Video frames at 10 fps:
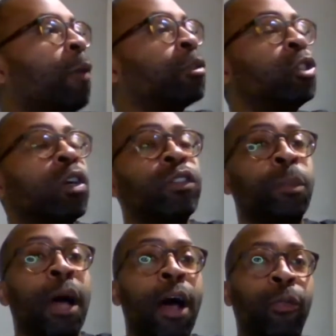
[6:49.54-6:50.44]
was nervous
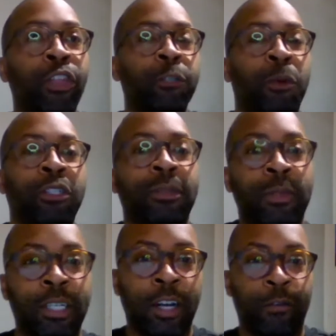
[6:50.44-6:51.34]
about how this person
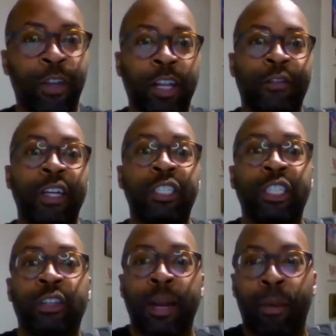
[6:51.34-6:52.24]
was going to feel if I
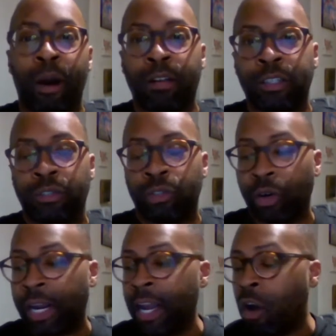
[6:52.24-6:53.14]
shared that part of the
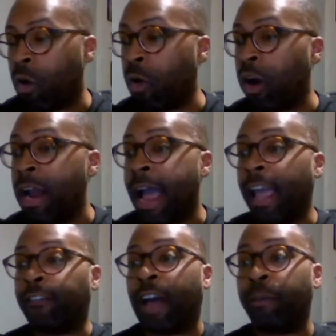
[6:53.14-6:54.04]
story, or
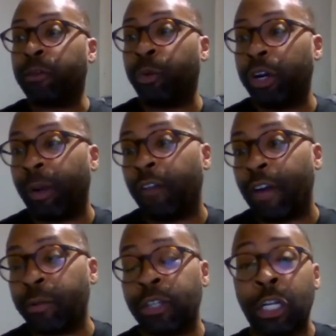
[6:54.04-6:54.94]
if I was worried about if
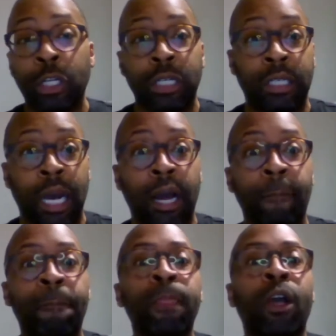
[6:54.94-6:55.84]
I was going to look
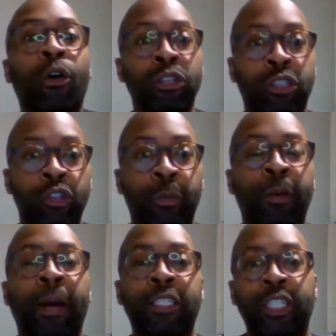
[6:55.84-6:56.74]
dumb or
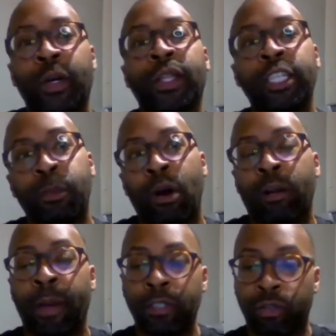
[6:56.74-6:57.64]
stupid by sharing this
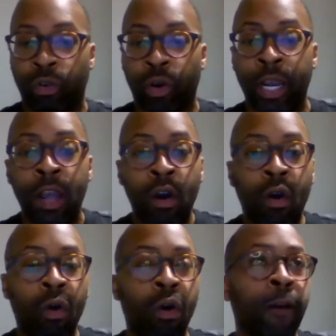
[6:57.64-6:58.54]
part of my story,
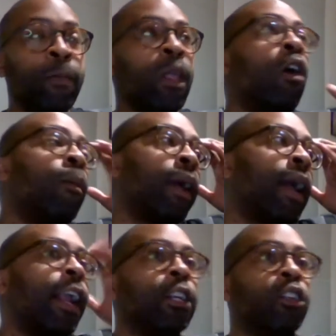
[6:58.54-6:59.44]
or, oh my
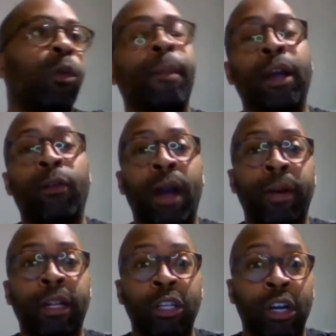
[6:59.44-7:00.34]
God, I don't want my
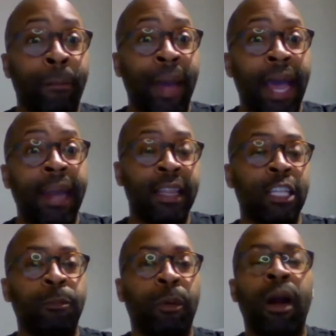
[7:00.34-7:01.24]
grandma to look bad in
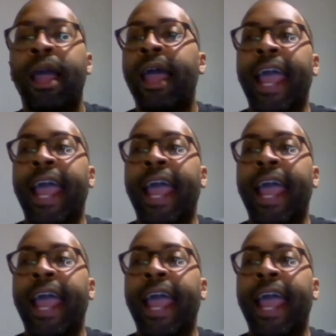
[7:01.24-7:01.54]
this part.